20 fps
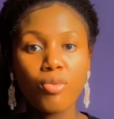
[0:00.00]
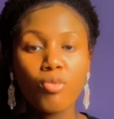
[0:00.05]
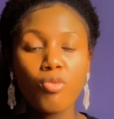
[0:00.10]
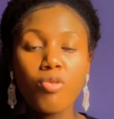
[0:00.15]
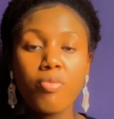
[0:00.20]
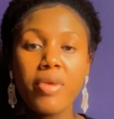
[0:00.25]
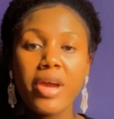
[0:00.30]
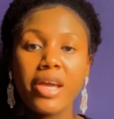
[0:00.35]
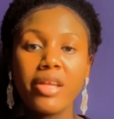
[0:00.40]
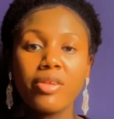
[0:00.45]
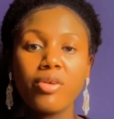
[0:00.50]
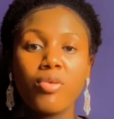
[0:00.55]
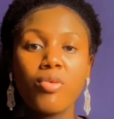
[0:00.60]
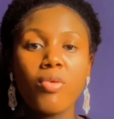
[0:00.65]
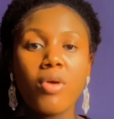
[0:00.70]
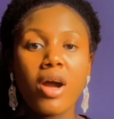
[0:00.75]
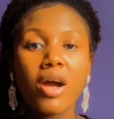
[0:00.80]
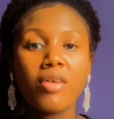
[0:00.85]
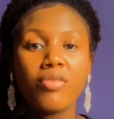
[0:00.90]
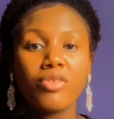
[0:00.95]
Women who
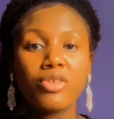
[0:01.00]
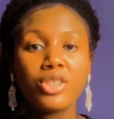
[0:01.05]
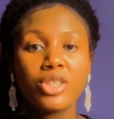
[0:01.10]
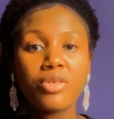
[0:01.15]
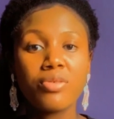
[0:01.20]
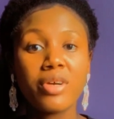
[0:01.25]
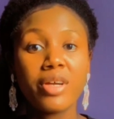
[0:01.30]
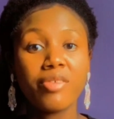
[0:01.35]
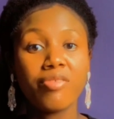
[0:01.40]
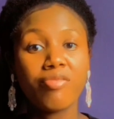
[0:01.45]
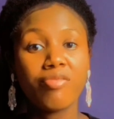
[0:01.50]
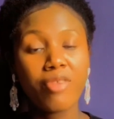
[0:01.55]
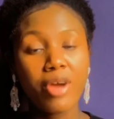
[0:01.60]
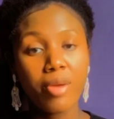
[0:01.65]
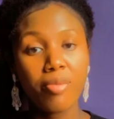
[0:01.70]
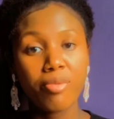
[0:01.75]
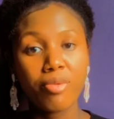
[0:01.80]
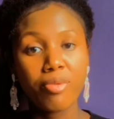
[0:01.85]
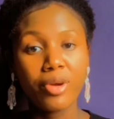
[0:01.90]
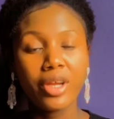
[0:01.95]
have uterine
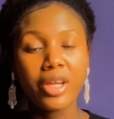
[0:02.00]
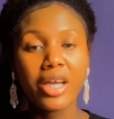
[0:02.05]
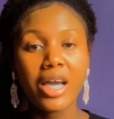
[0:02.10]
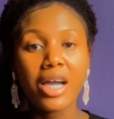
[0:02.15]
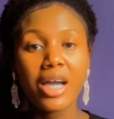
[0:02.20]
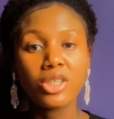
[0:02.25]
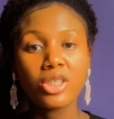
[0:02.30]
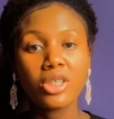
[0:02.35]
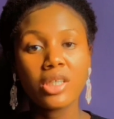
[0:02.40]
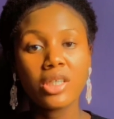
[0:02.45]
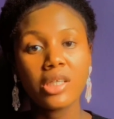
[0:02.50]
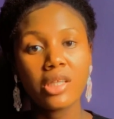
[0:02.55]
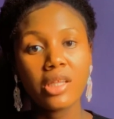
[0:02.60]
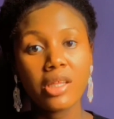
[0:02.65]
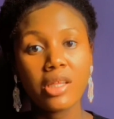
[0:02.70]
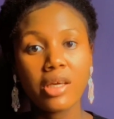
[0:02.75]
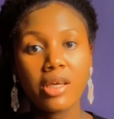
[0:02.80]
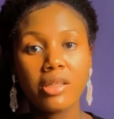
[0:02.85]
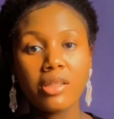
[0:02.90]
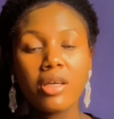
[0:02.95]
fibroid actually
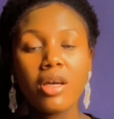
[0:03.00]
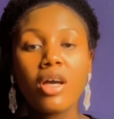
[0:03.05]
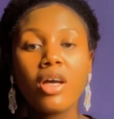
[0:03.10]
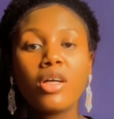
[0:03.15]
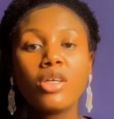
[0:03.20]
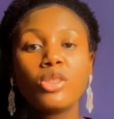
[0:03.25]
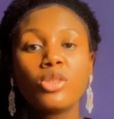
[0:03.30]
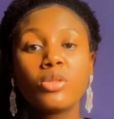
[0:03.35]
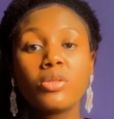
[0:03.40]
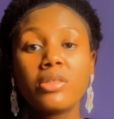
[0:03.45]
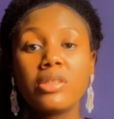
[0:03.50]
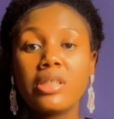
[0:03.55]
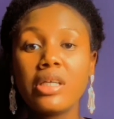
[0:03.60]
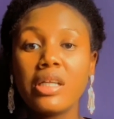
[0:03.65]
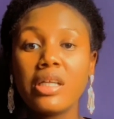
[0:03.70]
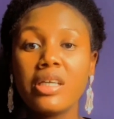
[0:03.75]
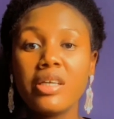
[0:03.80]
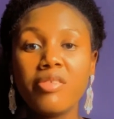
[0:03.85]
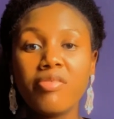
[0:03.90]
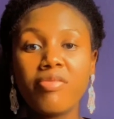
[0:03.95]
tend to
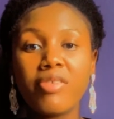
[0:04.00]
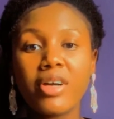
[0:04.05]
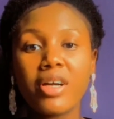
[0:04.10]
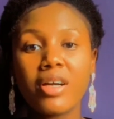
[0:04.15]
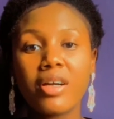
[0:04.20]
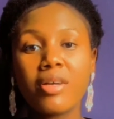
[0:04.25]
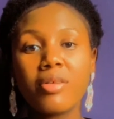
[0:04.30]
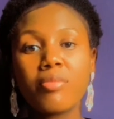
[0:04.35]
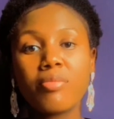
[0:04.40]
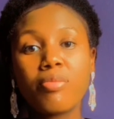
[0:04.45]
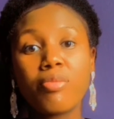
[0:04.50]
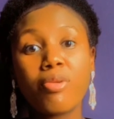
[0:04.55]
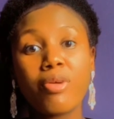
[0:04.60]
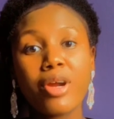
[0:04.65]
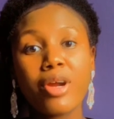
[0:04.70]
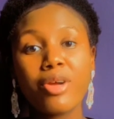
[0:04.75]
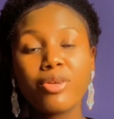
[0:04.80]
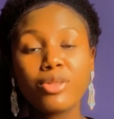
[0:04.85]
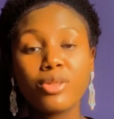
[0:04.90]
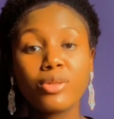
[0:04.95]
deliver
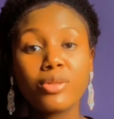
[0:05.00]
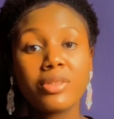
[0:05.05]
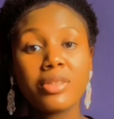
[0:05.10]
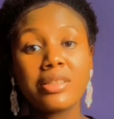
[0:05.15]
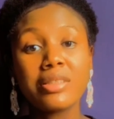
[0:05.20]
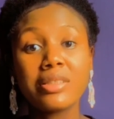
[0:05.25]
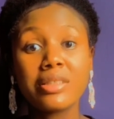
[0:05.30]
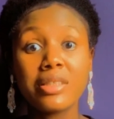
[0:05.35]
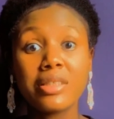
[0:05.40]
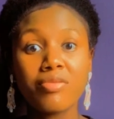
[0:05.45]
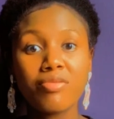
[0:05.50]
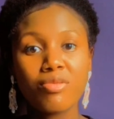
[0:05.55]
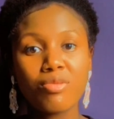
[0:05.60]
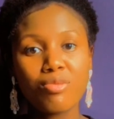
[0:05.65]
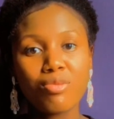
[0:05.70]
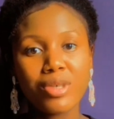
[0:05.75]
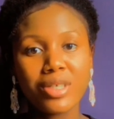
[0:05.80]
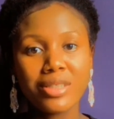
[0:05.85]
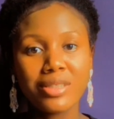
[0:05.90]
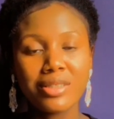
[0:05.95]
prior to
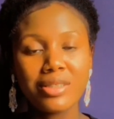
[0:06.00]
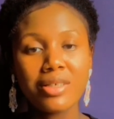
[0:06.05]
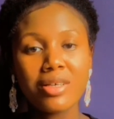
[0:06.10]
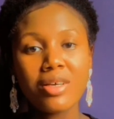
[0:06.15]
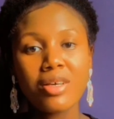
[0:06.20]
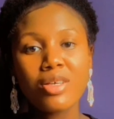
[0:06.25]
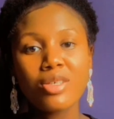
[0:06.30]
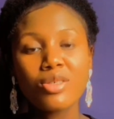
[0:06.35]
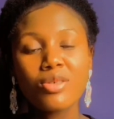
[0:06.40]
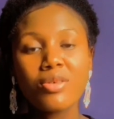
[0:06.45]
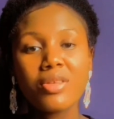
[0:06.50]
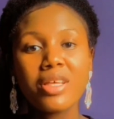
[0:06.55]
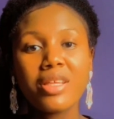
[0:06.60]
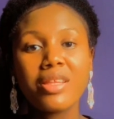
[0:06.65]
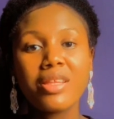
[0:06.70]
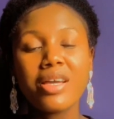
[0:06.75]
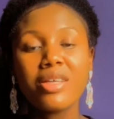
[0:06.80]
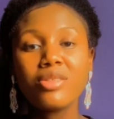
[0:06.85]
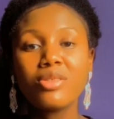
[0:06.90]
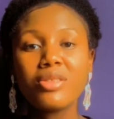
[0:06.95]
37 weeks. So they
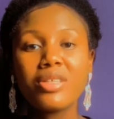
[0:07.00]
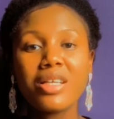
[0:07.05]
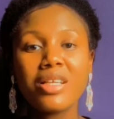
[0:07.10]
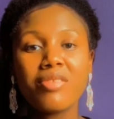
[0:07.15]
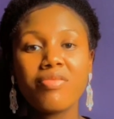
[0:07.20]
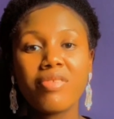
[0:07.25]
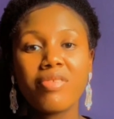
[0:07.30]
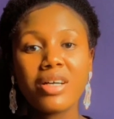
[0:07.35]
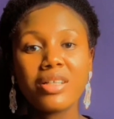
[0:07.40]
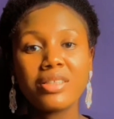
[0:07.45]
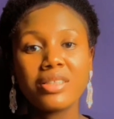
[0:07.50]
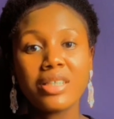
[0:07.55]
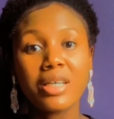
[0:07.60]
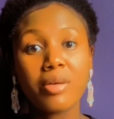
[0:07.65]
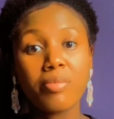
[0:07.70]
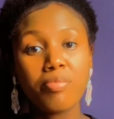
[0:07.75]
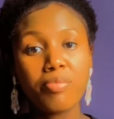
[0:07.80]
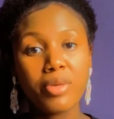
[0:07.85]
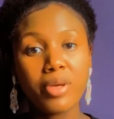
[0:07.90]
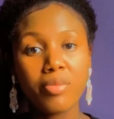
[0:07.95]
tend to deliver
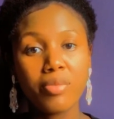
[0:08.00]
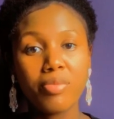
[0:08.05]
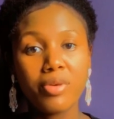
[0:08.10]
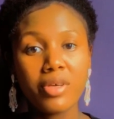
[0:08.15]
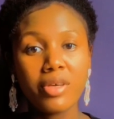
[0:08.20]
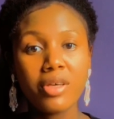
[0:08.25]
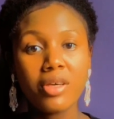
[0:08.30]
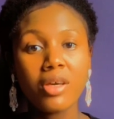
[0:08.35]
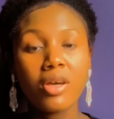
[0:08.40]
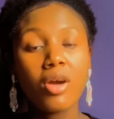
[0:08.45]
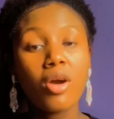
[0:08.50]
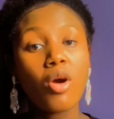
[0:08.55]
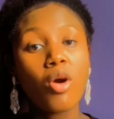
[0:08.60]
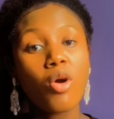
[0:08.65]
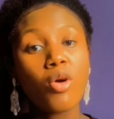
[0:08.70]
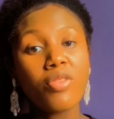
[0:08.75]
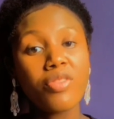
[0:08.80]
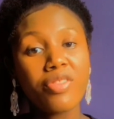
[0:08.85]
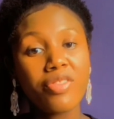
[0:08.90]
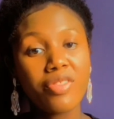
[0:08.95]
their baby
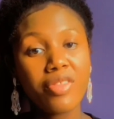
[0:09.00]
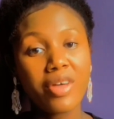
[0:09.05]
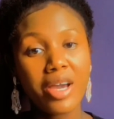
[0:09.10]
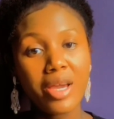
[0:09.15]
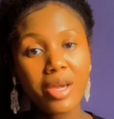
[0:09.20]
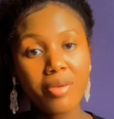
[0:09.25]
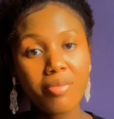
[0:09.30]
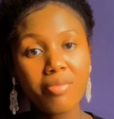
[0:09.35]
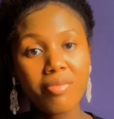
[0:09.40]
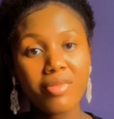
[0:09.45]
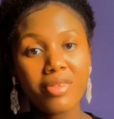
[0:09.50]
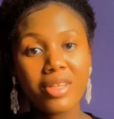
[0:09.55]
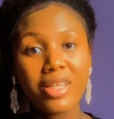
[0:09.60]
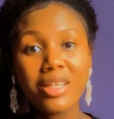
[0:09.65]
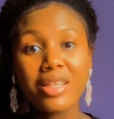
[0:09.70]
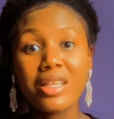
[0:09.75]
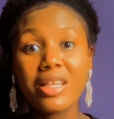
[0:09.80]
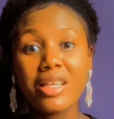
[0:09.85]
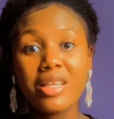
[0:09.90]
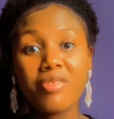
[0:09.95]
on time.
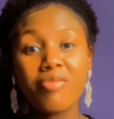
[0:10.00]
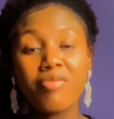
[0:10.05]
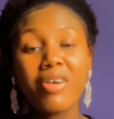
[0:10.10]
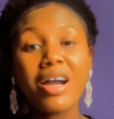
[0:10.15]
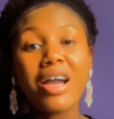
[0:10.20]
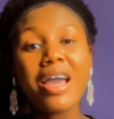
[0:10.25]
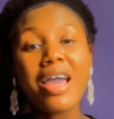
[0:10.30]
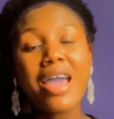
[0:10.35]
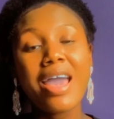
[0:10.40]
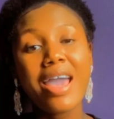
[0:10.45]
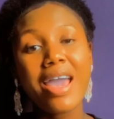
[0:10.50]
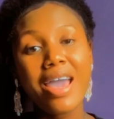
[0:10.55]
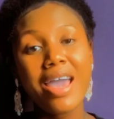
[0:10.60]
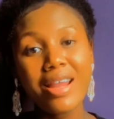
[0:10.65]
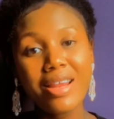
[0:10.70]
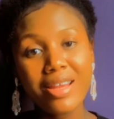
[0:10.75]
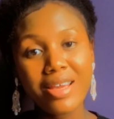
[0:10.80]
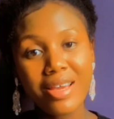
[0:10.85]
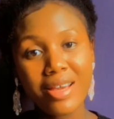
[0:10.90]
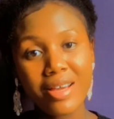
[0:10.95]
They deliver
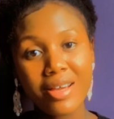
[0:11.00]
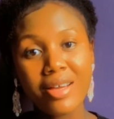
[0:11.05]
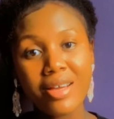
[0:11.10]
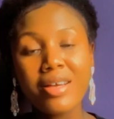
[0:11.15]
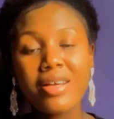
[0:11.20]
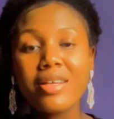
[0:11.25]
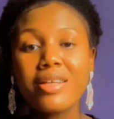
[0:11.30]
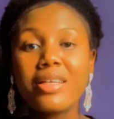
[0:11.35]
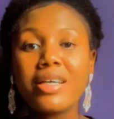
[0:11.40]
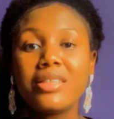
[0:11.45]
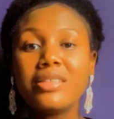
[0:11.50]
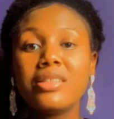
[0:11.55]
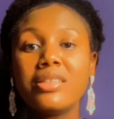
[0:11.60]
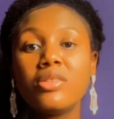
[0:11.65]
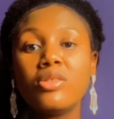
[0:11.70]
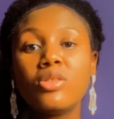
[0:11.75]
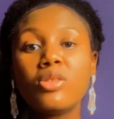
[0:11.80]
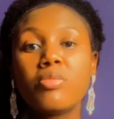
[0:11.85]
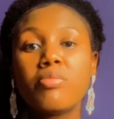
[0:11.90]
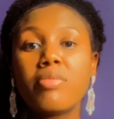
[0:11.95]
earlier than the
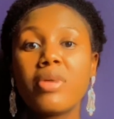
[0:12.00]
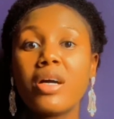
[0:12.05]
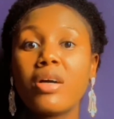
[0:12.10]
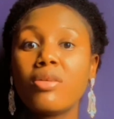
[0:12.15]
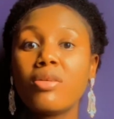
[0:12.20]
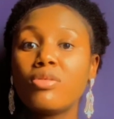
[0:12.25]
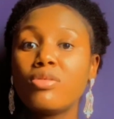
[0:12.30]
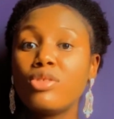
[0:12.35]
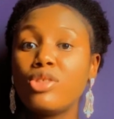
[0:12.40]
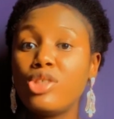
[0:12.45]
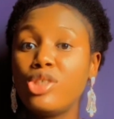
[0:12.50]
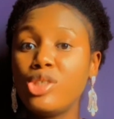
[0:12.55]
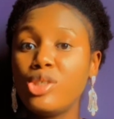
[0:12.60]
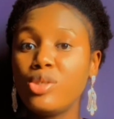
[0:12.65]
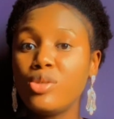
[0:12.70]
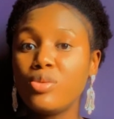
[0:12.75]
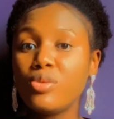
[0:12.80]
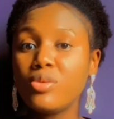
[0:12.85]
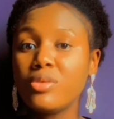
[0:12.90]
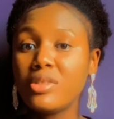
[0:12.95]
normal
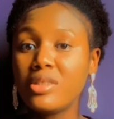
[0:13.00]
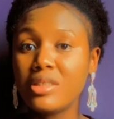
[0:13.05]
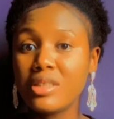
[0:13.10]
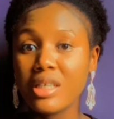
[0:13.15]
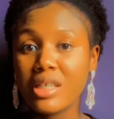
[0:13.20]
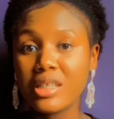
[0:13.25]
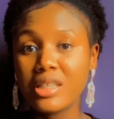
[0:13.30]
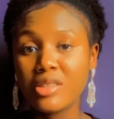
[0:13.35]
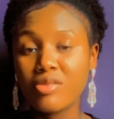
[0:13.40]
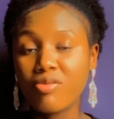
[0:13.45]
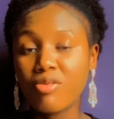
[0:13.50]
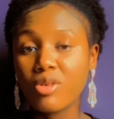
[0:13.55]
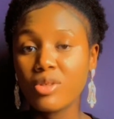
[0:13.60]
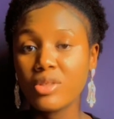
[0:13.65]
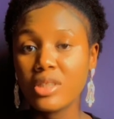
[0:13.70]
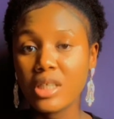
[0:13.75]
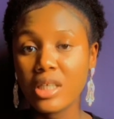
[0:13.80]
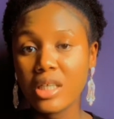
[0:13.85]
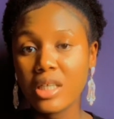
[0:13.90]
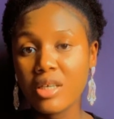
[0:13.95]
due date for
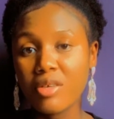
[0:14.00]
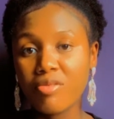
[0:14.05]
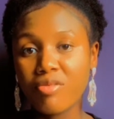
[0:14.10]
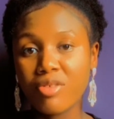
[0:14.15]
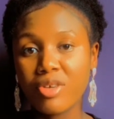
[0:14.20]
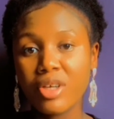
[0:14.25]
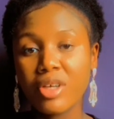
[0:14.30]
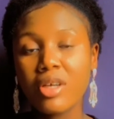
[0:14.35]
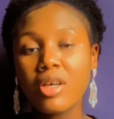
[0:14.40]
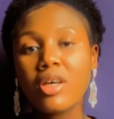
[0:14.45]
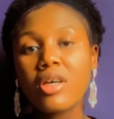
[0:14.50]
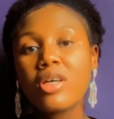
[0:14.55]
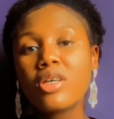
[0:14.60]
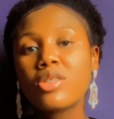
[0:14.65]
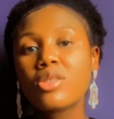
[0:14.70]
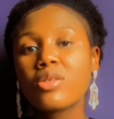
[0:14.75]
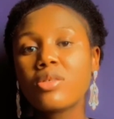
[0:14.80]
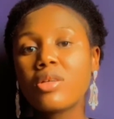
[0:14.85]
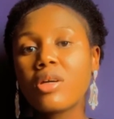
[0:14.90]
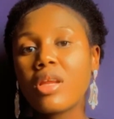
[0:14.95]
delivery.
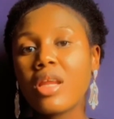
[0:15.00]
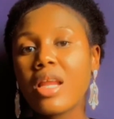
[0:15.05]
So the